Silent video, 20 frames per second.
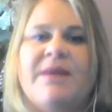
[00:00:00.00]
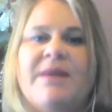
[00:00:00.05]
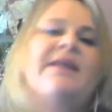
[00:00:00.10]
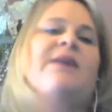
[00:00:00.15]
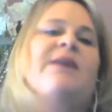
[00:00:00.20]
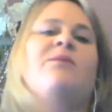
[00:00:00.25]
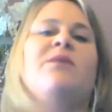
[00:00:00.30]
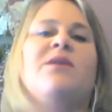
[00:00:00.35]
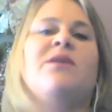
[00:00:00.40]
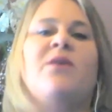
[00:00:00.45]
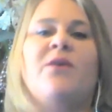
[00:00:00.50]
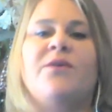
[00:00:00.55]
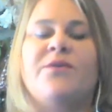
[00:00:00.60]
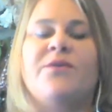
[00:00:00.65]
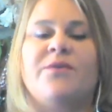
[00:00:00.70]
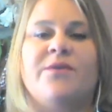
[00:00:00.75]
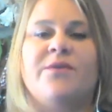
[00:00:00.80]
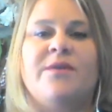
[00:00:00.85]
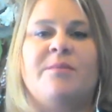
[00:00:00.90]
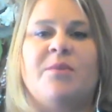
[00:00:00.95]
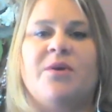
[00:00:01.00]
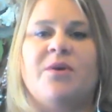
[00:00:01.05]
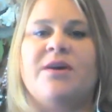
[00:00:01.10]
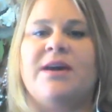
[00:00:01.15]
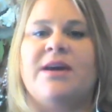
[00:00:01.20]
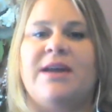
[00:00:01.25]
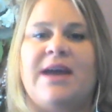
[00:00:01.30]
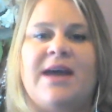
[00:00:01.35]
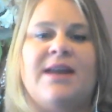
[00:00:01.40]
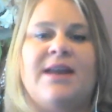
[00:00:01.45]
and they would go through the book
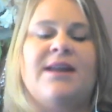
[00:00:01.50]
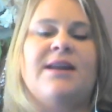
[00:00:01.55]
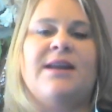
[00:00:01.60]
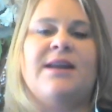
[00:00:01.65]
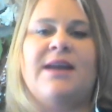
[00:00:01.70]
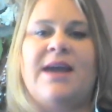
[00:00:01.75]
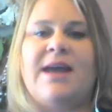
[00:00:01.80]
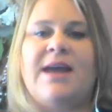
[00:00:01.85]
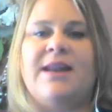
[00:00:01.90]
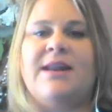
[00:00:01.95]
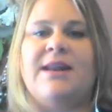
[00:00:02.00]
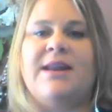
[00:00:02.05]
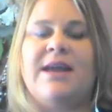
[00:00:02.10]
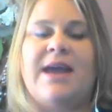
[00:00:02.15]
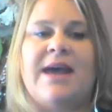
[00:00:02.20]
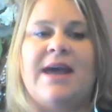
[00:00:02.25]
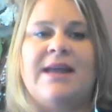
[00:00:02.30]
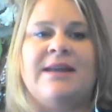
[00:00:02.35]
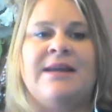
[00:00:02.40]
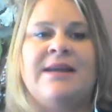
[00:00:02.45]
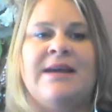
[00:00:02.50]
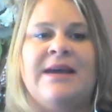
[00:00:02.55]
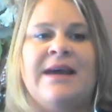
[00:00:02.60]
again and again and again.